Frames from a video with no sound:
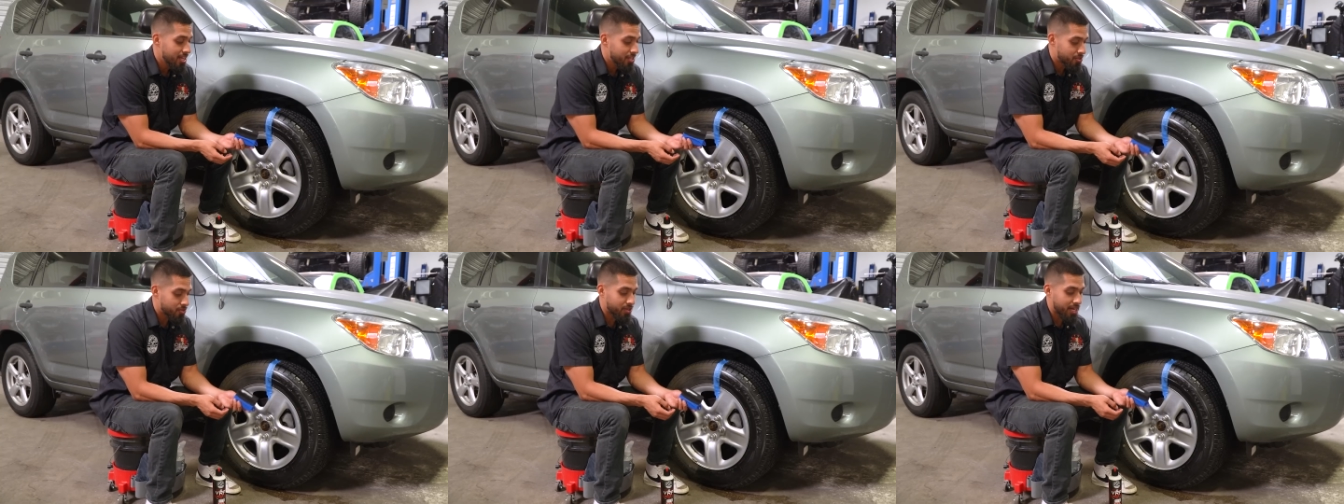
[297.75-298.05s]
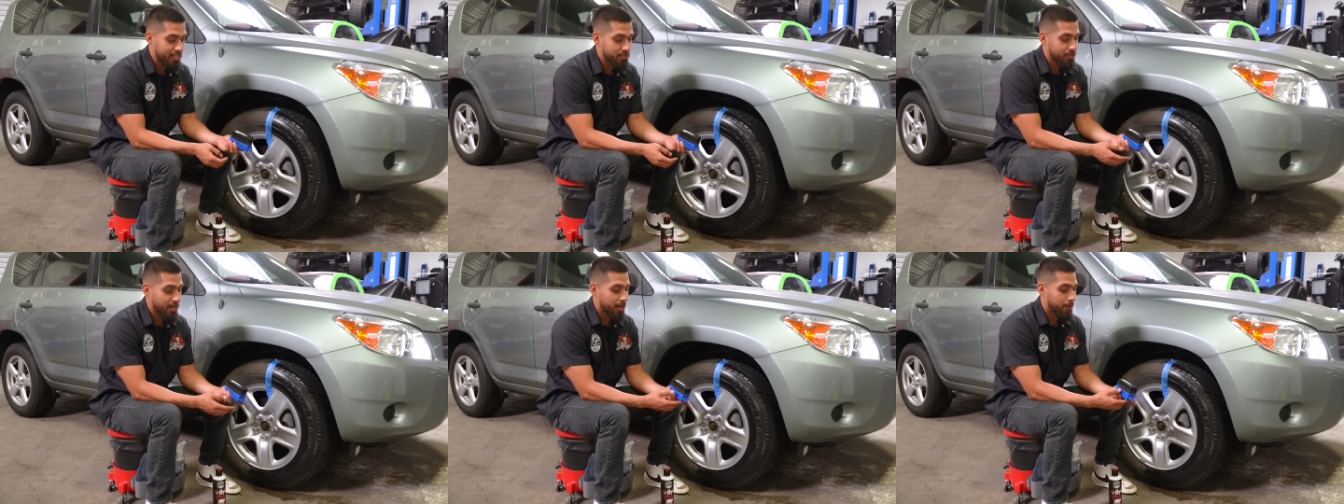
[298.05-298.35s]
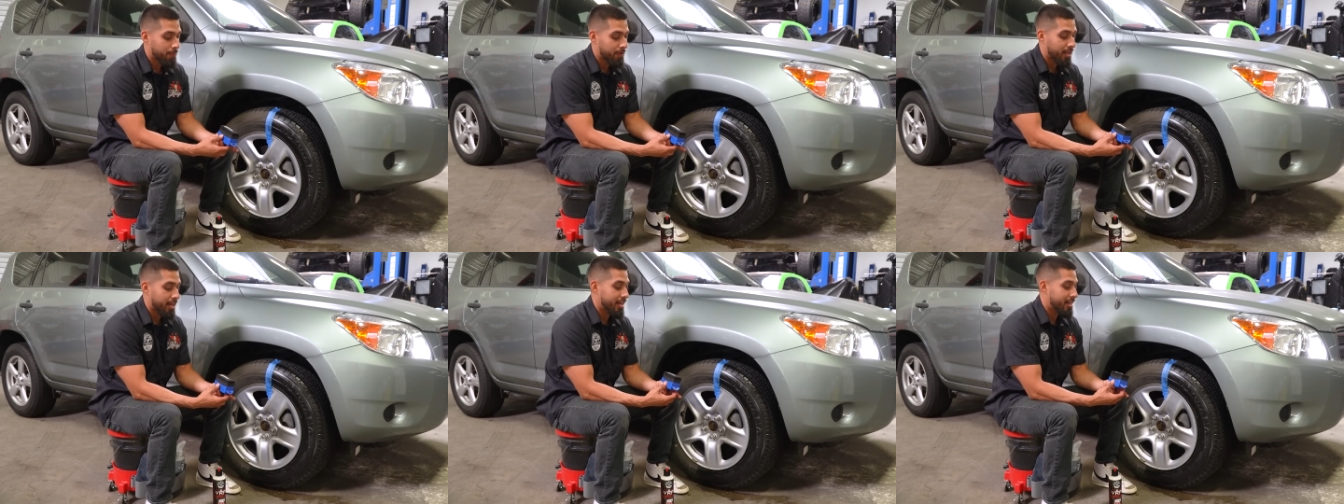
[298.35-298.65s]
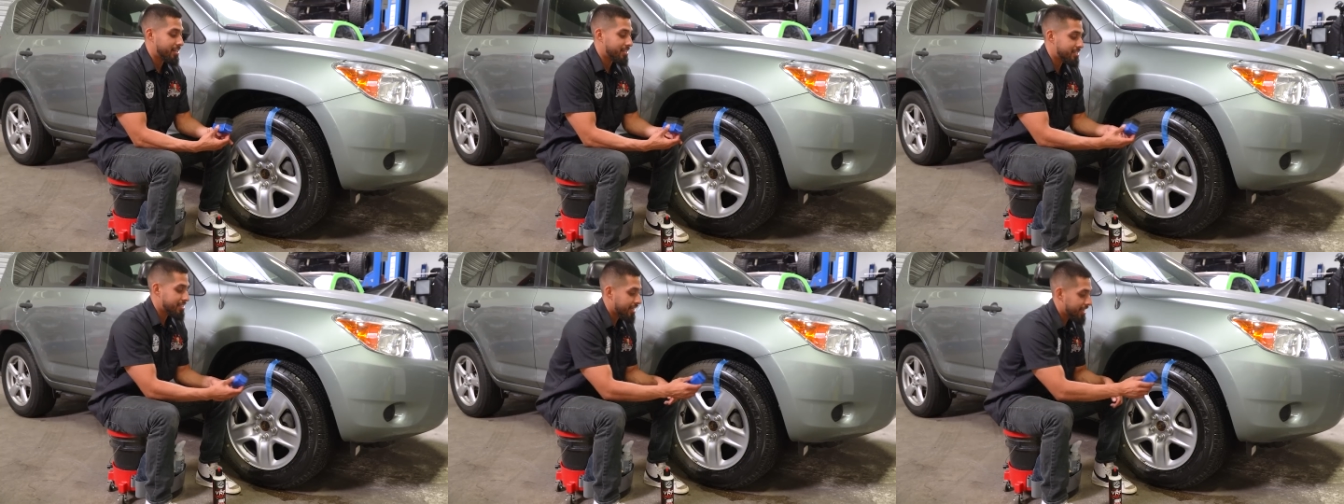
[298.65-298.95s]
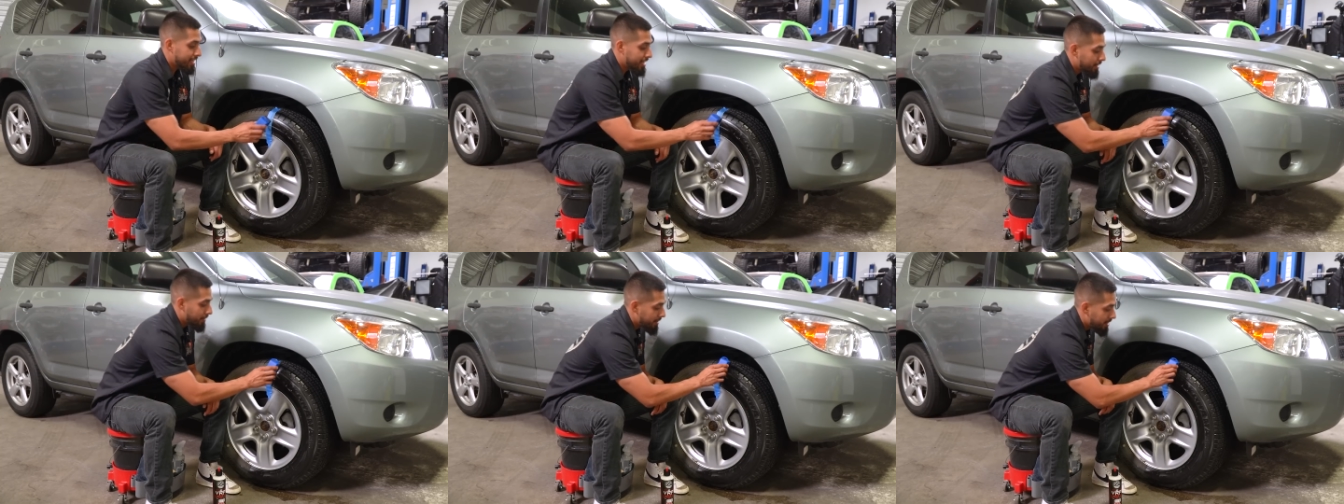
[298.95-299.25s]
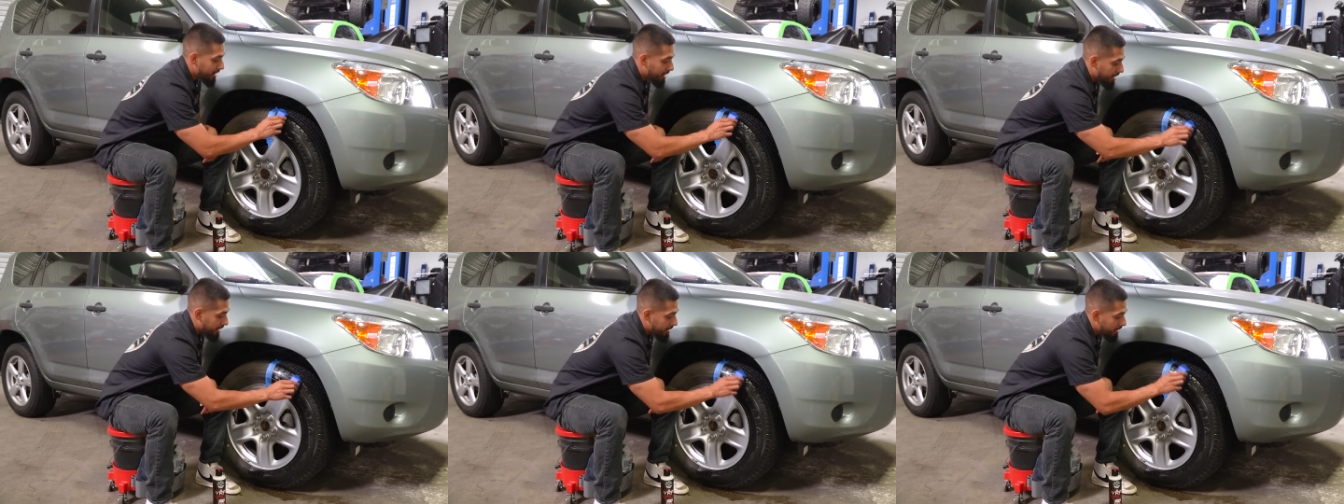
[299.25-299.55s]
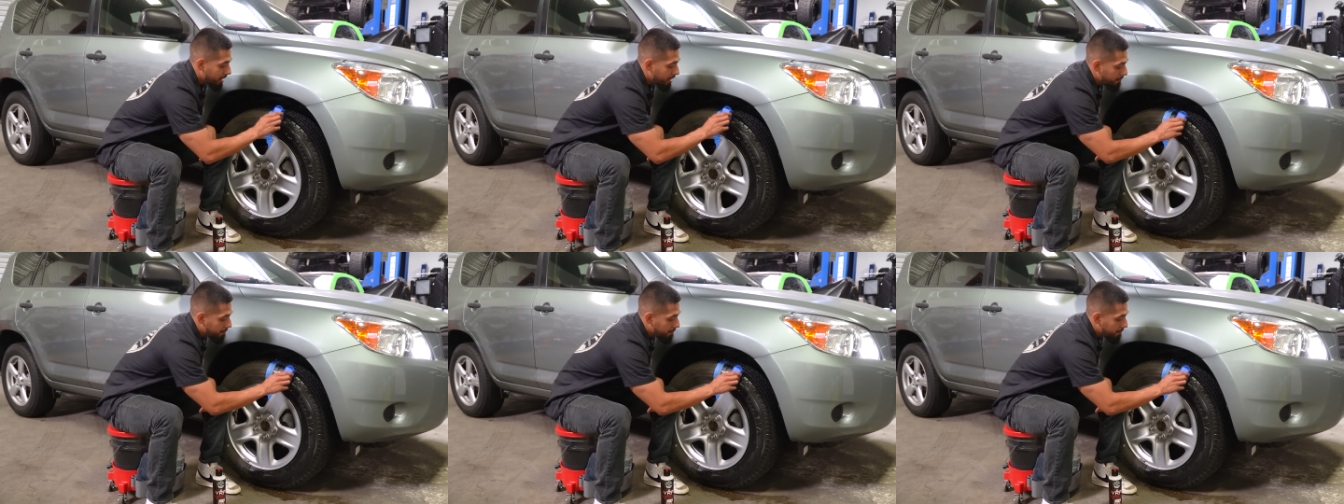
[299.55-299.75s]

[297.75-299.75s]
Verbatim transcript: So that's why I applied a secondary line